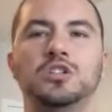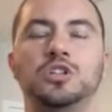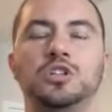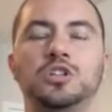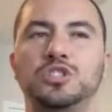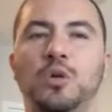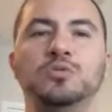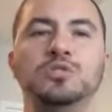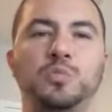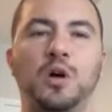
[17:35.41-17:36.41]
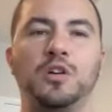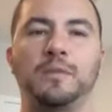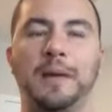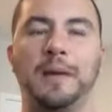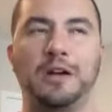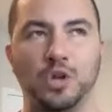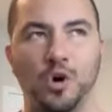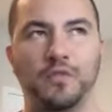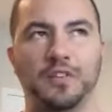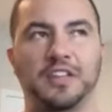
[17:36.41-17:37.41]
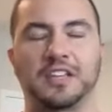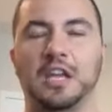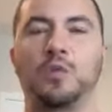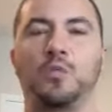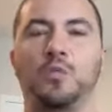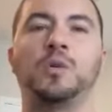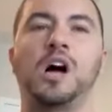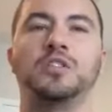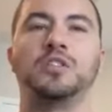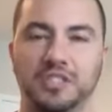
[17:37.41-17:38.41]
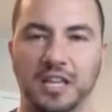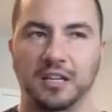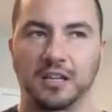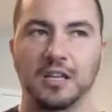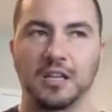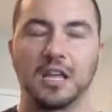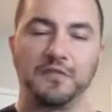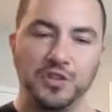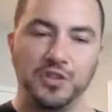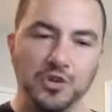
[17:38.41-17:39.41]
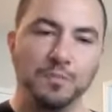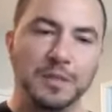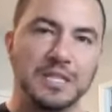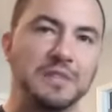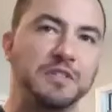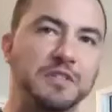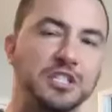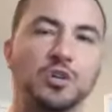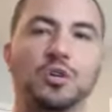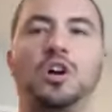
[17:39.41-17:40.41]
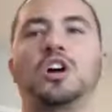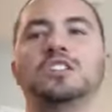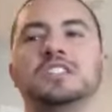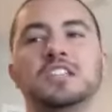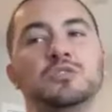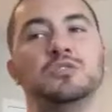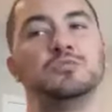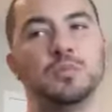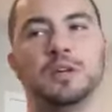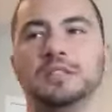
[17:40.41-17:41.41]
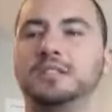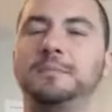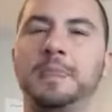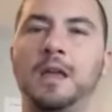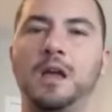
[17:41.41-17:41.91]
So don't worry about overthinking what will others think. If you believe it in your heart, then you do it.